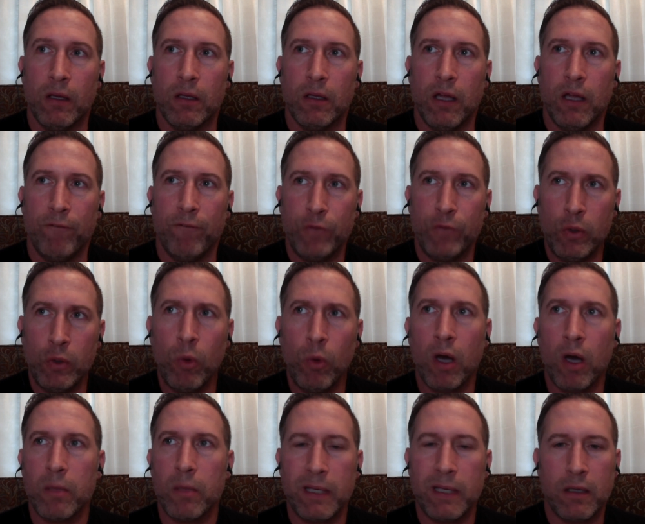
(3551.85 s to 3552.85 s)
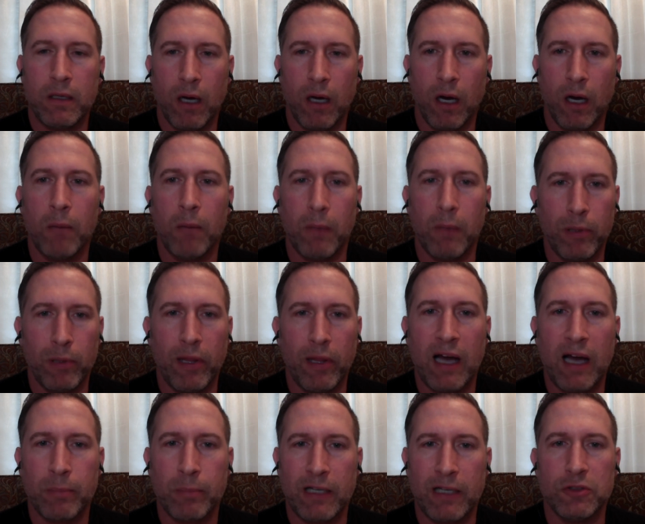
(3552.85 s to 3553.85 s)
if you want to become a
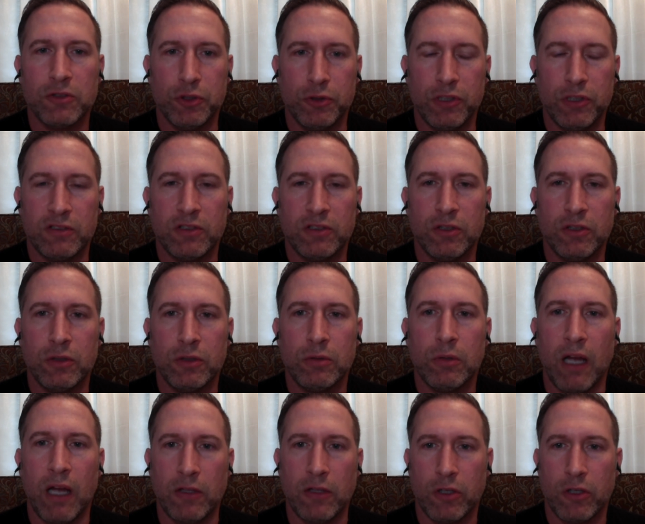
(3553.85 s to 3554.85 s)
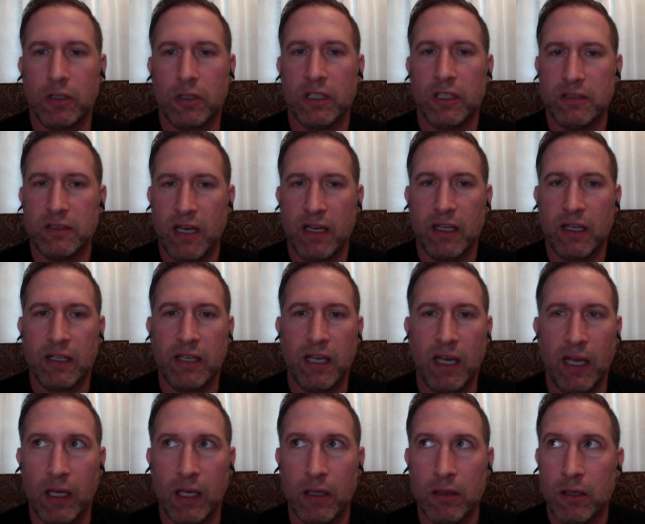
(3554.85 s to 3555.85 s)
black belt in jiu-jitsu and you're going to
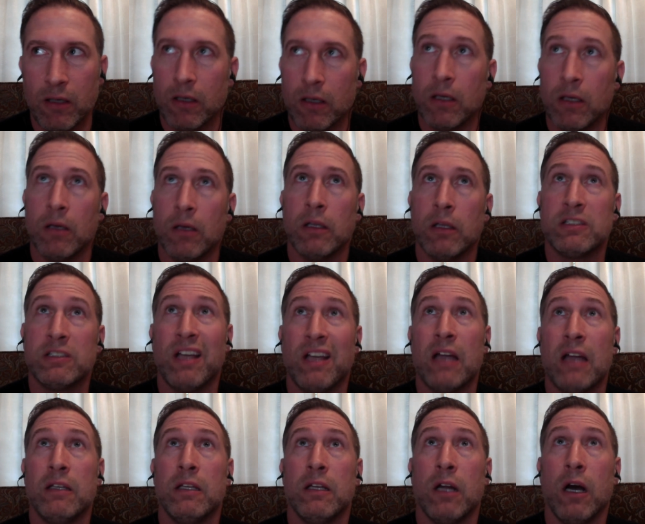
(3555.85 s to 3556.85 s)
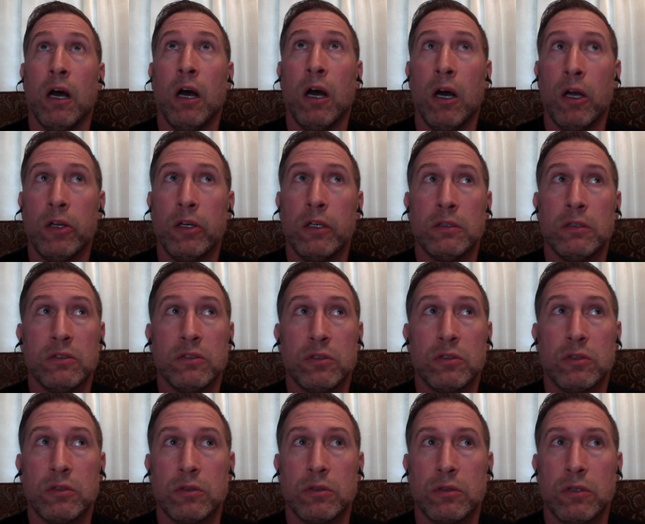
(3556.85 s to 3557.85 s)
dedicate, let's see, I did
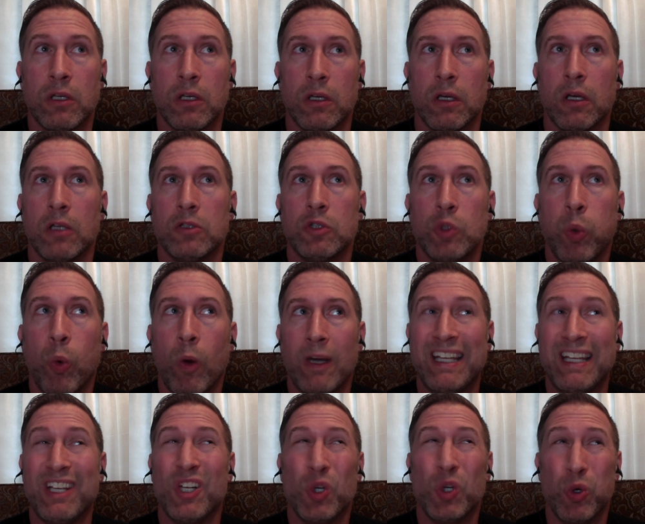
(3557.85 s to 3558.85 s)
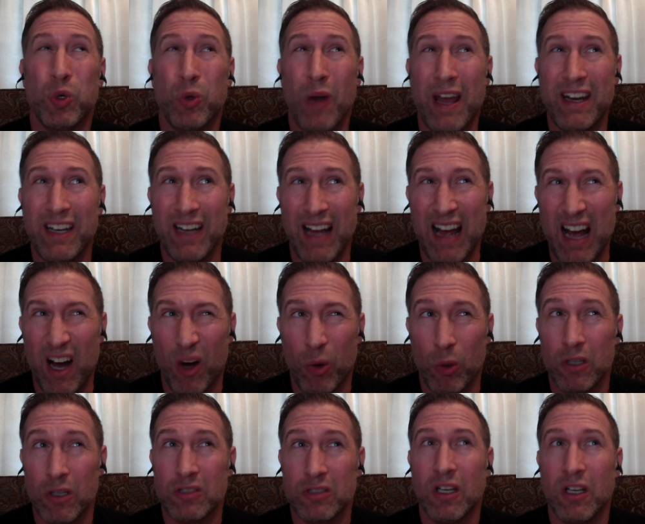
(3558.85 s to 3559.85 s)
120 credit
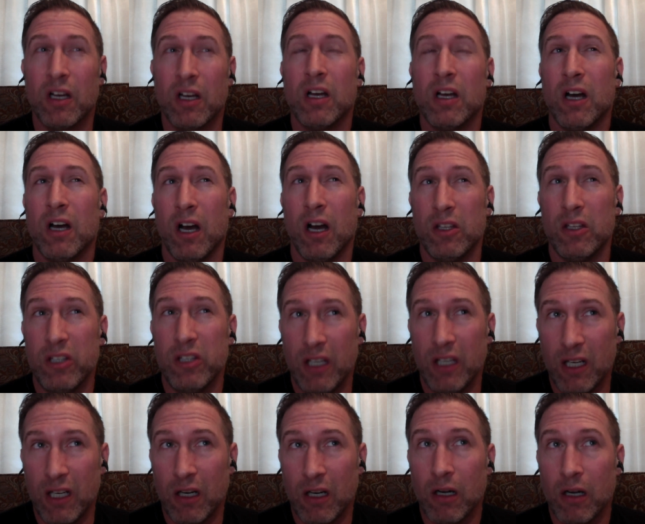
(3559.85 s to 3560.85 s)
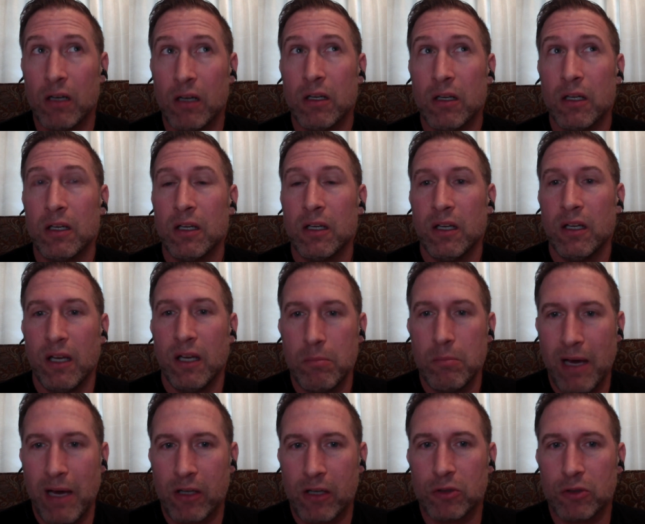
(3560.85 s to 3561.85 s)
hours a year in
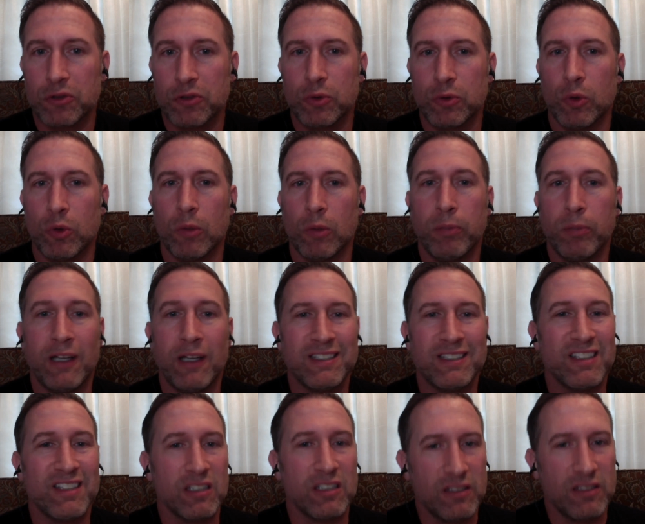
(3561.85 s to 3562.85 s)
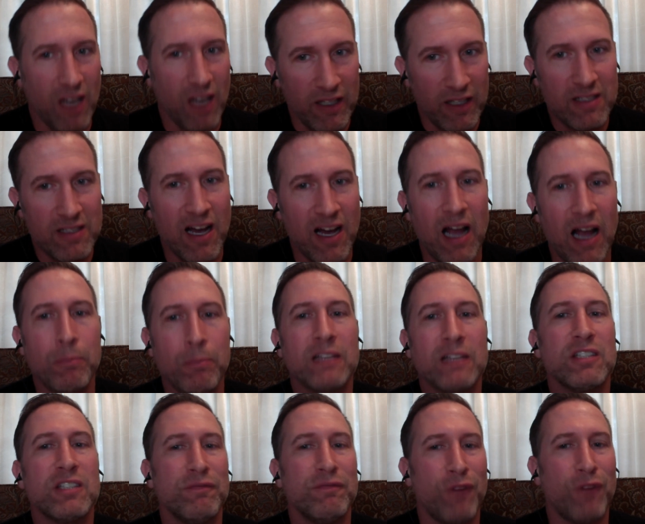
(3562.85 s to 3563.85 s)
medical school, plus the study time
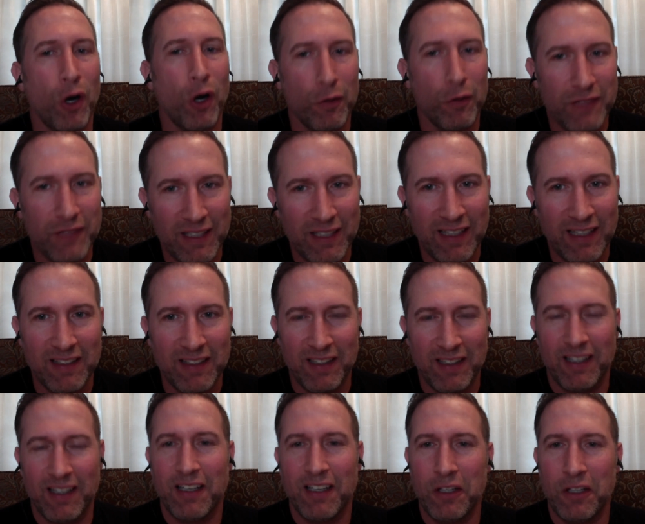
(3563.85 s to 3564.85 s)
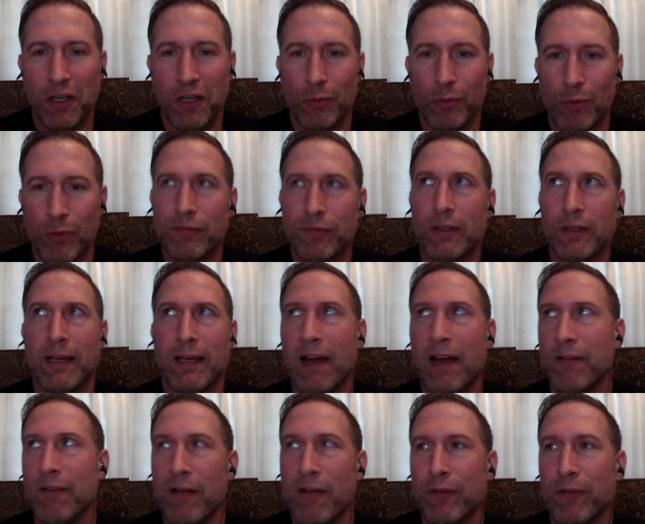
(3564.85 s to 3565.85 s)
that's involved in it. You know, roughly,
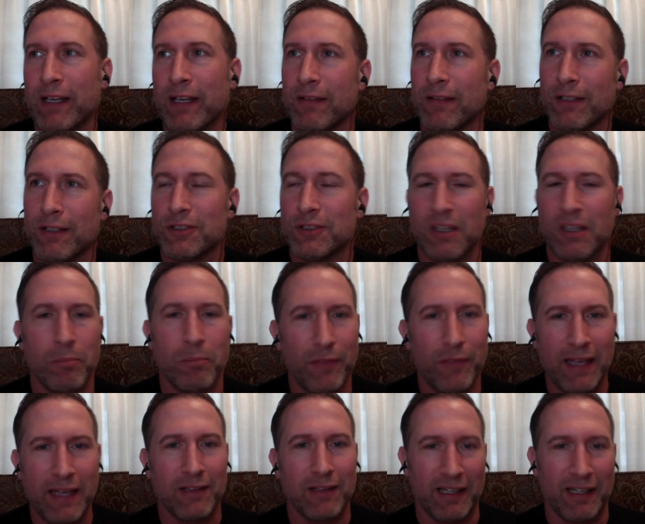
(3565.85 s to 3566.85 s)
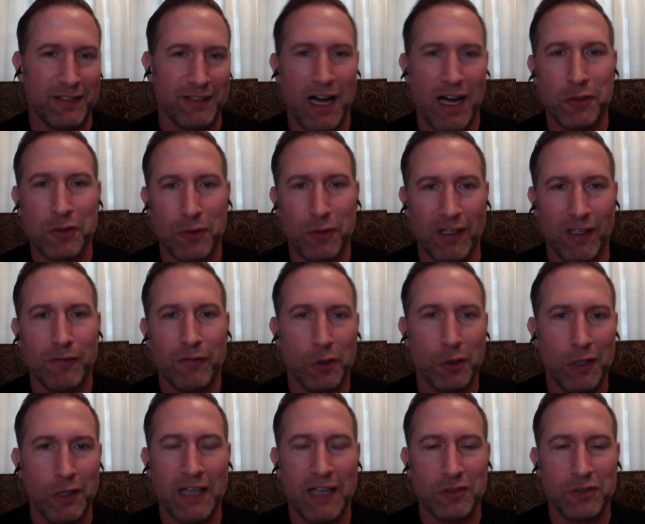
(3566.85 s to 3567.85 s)
I forget, there's something like doctorate level
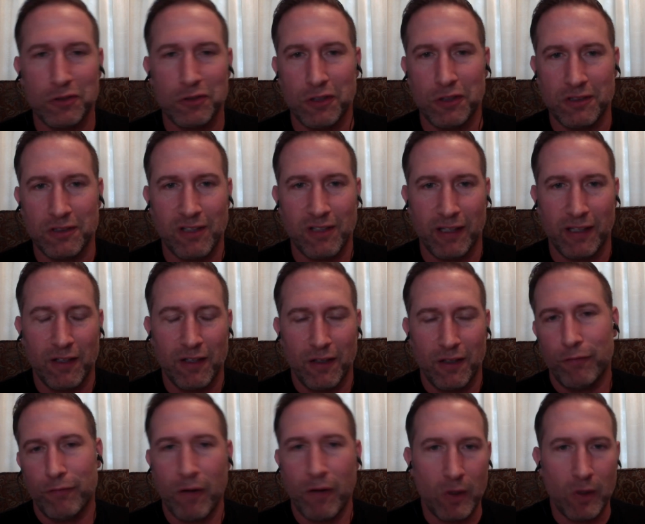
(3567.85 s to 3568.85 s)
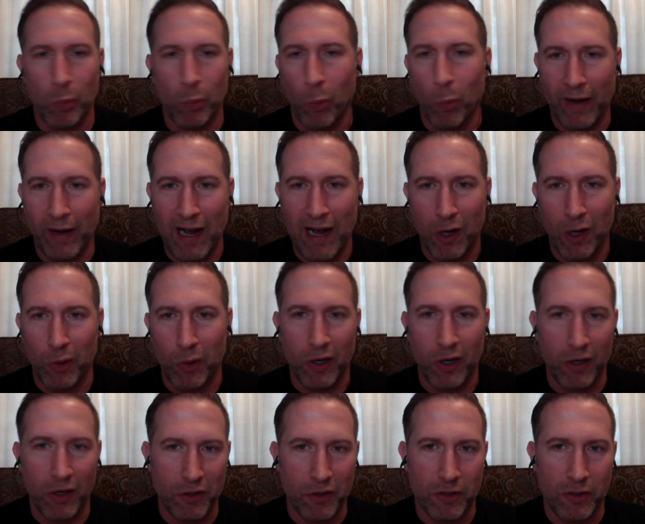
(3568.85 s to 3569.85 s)
classes. It's like for every 1
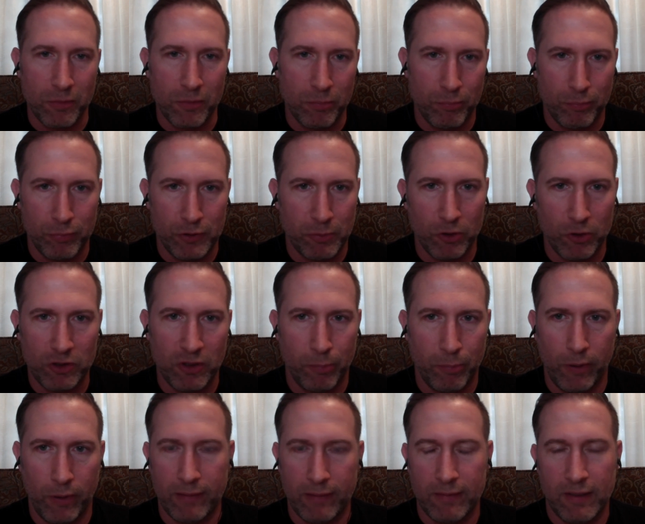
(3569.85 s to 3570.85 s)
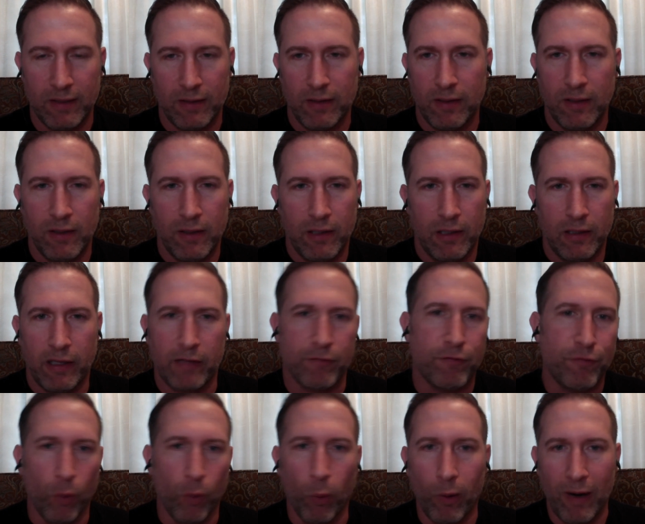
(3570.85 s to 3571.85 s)
hour, you're supposed to put like
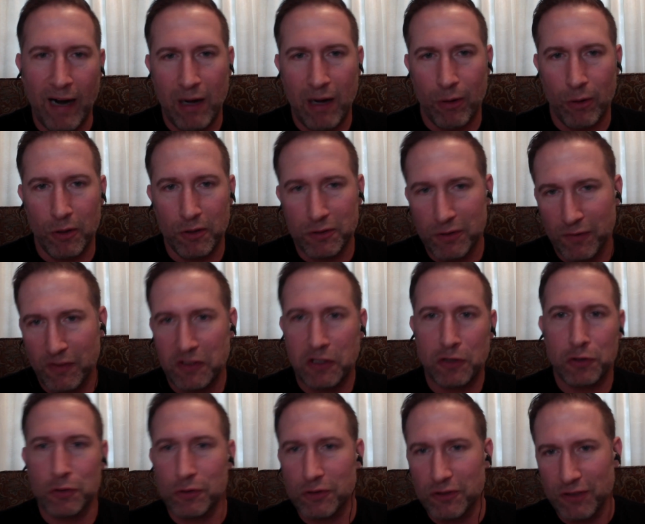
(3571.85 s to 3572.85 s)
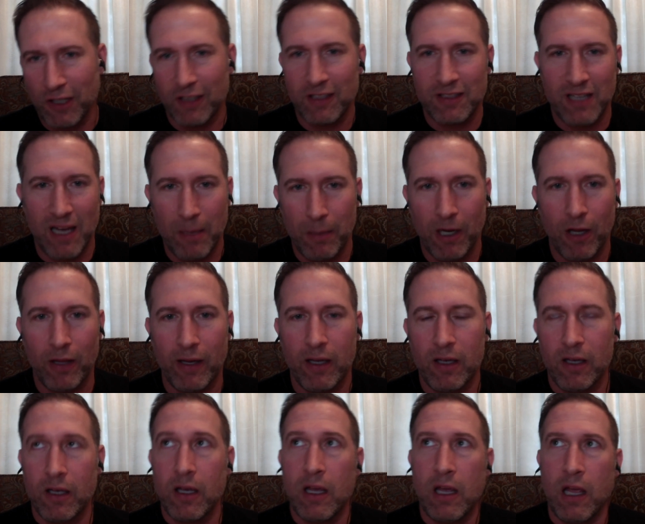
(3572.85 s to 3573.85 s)
4 hours of additional study time and all that.
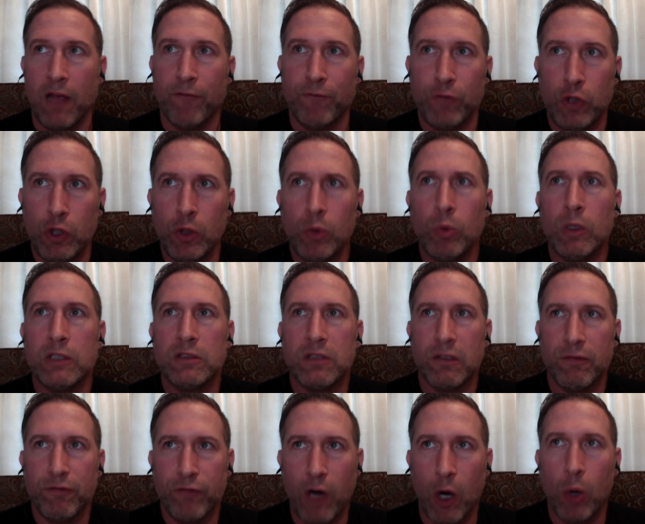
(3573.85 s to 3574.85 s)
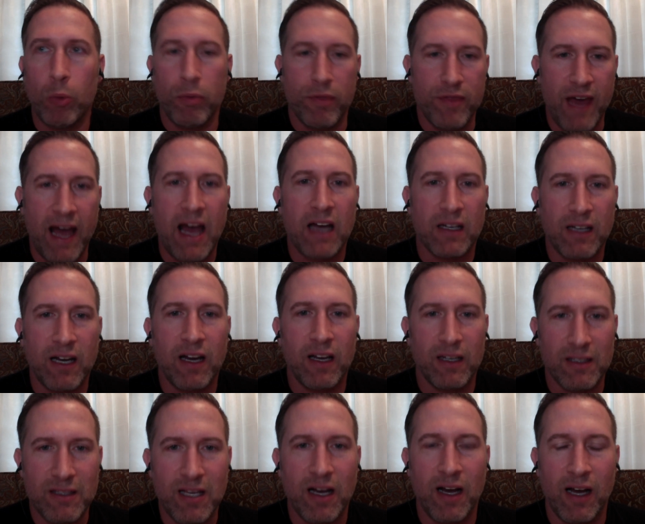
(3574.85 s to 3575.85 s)
If you would devote that kind
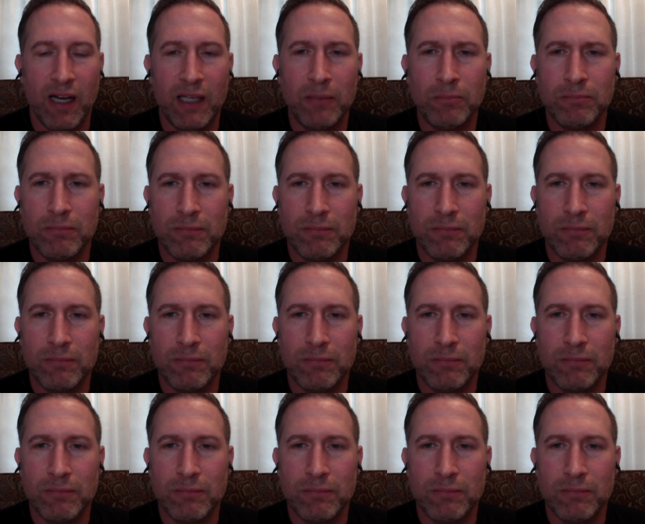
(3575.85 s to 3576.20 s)
of time,